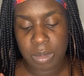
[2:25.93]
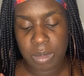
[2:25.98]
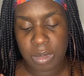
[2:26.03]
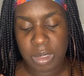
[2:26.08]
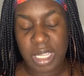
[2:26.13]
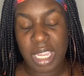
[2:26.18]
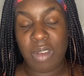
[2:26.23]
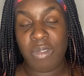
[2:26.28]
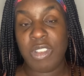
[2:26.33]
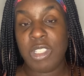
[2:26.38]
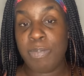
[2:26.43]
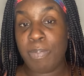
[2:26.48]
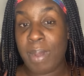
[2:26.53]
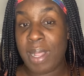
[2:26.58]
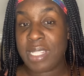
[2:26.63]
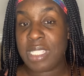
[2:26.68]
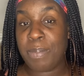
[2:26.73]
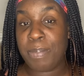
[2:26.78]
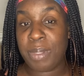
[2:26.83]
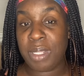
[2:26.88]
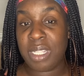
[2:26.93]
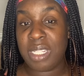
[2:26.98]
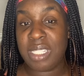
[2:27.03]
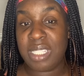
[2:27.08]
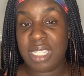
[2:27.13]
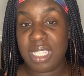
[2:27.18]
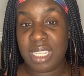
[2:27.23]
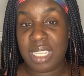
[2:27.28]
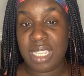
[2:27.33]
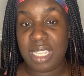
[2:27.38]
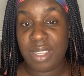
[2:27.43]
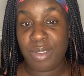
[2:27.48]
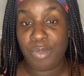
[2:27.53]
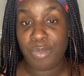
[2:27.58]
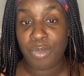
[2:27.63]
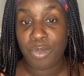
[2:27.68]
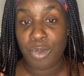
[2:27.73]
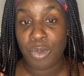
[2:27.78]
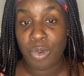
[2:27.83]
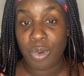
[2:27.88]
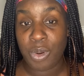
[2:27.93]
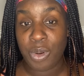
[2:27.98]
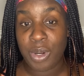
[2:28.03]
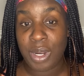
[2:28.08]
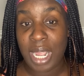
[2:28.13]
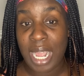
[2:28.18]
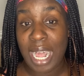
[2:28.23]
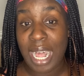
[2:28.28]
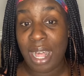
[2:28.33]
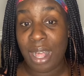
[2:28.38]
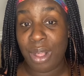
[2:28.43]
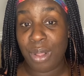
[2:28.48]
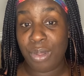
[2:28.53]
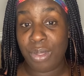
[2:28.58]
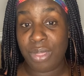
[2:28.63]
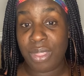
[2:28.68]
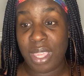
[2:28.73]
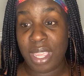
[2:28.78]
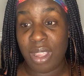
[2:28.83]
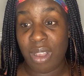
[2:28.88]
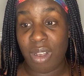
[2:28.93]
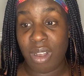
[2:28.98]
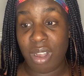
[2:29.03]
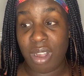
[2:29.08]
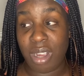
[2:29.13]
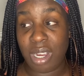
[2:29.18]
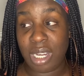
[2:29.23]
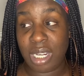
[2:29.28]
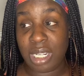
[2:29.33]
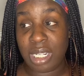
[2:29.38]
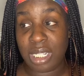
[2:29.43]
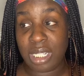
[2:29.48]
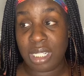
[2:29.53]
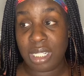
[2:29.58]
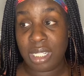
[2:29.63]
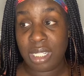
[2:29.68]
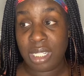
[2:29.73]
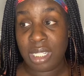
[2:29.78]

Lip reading: take responsibility for how they are